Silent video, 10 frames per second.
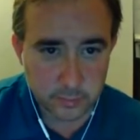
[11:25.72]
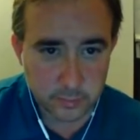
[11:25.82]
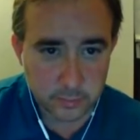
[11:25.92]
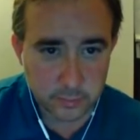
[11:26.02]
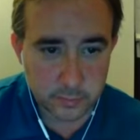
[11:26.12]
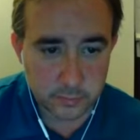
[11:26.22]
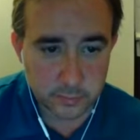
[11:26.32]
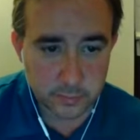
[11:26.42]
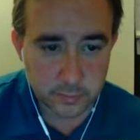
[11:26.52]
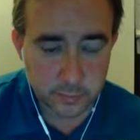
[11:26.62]

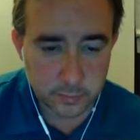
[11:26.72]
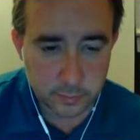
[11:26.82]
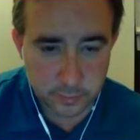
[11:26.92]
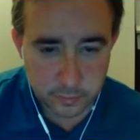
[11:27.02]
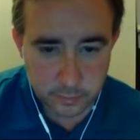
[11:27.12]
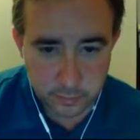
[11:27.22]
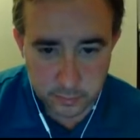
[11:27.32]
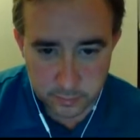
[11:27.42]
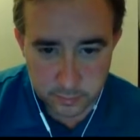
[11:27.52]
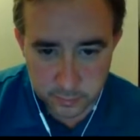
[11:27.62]

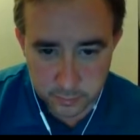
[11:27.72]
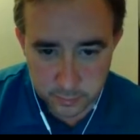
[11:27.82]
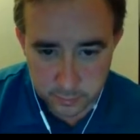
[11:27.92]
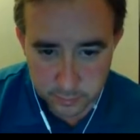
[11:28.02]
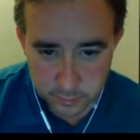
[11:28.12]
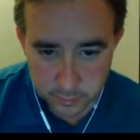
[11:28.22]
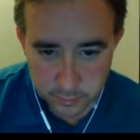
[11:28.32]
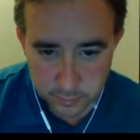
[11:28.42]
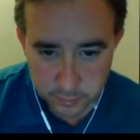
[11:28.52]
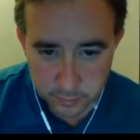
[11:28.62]

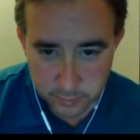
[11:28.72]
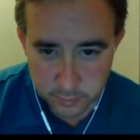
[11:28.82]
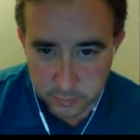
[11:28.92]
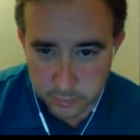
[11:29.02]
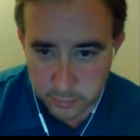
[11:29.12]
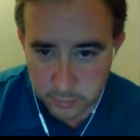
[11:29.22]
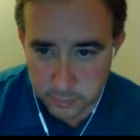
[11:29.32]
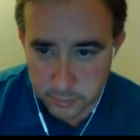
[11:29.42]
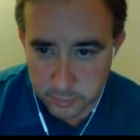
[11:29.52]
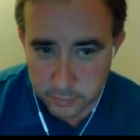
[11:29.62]

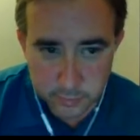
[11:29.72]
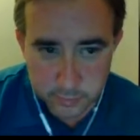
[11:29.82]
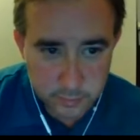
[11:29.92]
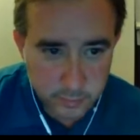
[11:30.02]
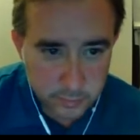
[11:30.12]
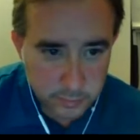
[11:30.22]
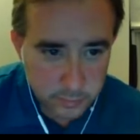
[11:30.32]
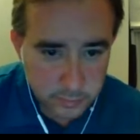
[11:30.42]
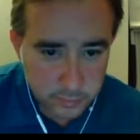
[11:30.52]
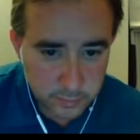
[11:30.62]
This person isn't speaking.